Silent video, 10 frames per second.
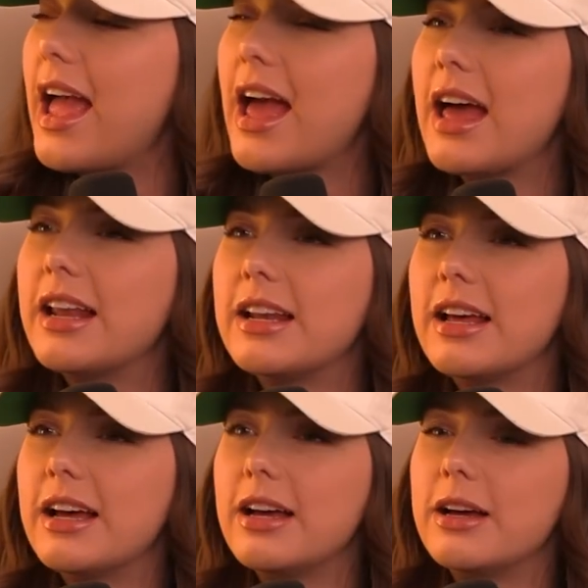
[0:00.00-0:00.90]
And,
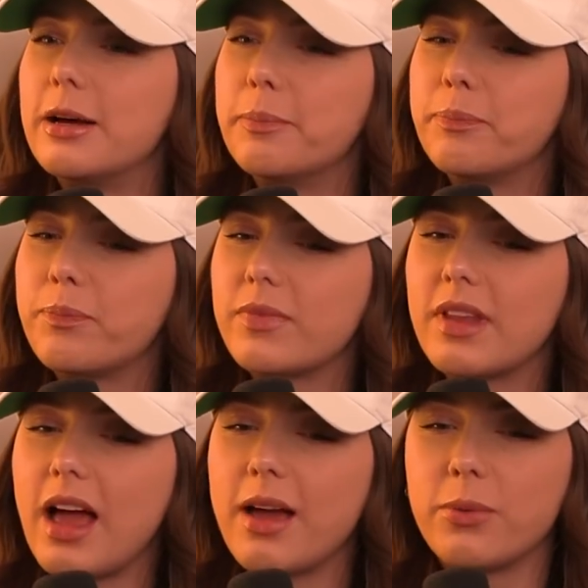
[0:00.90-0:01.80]

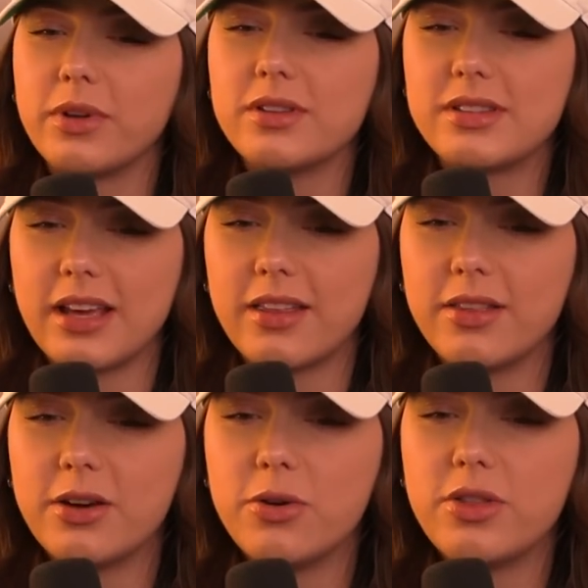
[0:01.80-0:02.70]
I will say,
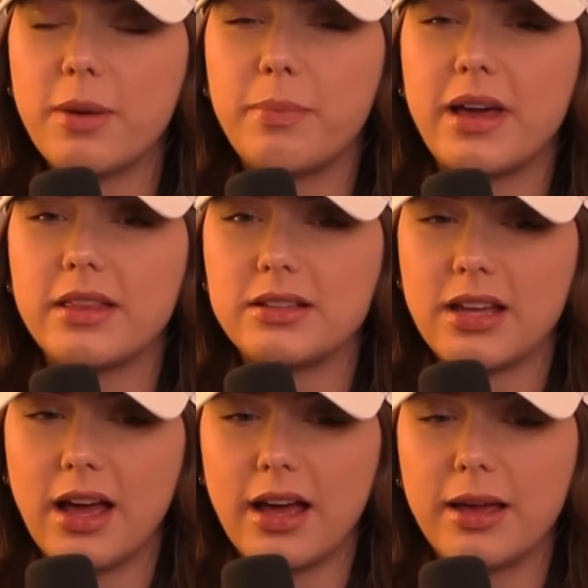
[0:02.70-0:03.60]
though, that by the
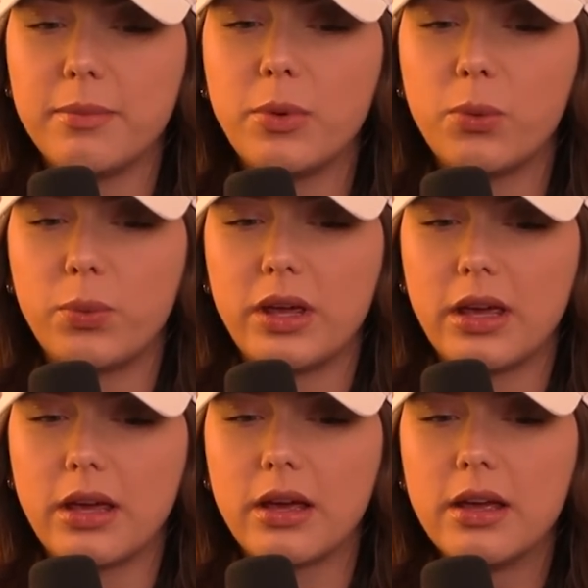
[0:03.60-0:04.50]
time
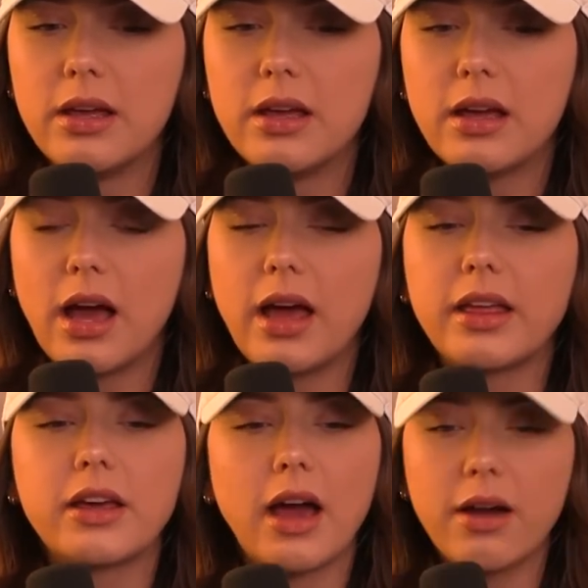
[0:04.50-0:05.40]

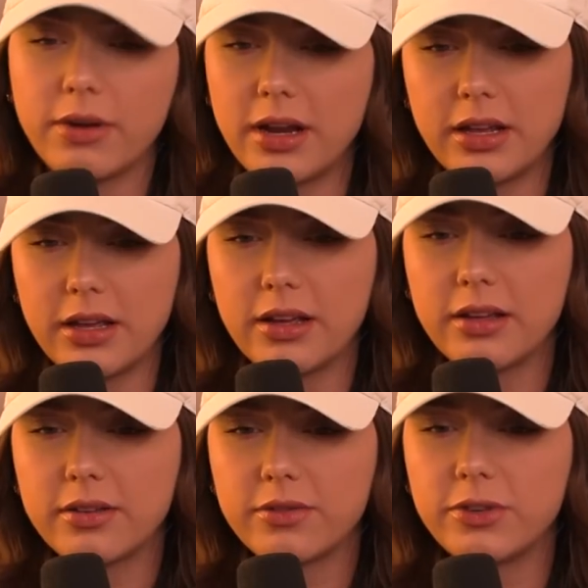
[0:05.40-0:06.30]
I got ready
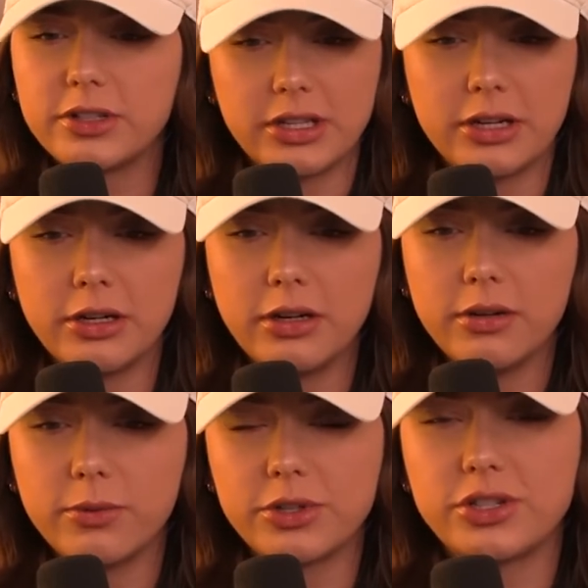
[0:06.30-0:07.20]
for
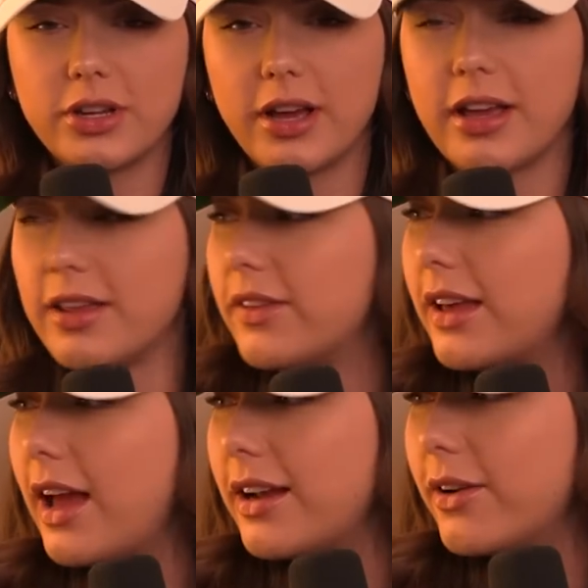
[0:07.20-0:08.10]
dinner, which, again,
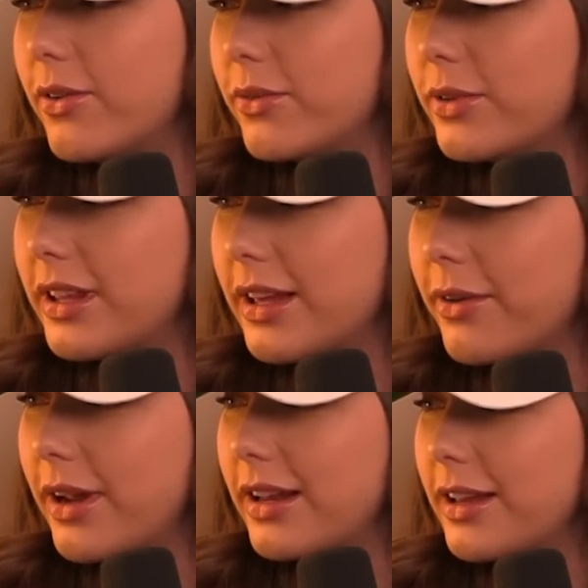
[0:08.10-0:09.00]
I don't really
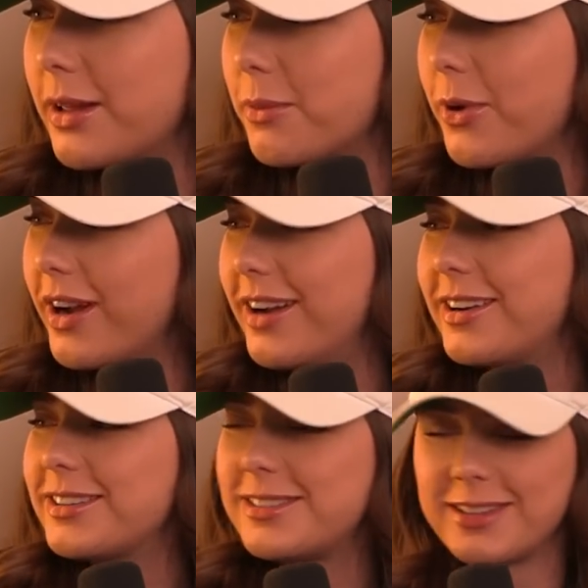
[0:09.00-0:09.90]
get ready anymore.
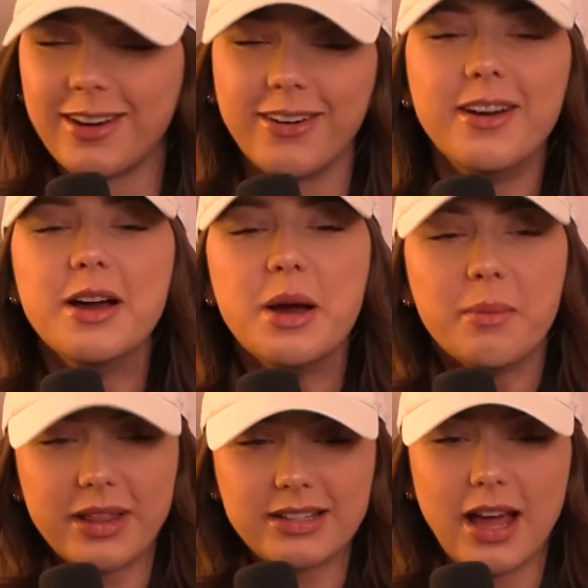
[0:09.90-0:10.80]
So
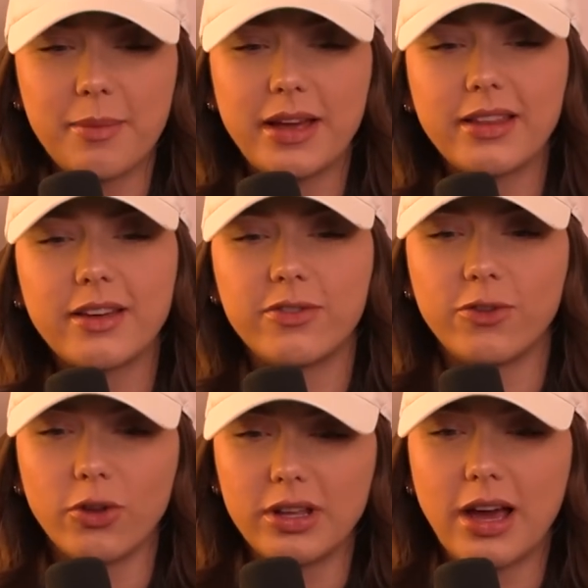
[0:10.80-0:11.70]
by the time I,
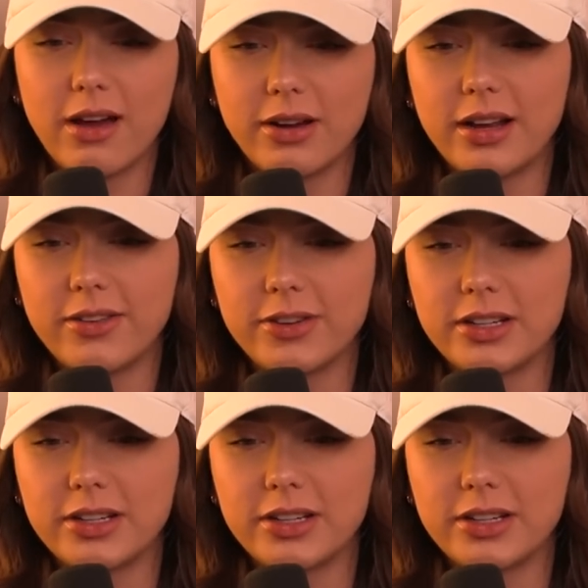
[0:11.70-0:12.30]
fully got ready for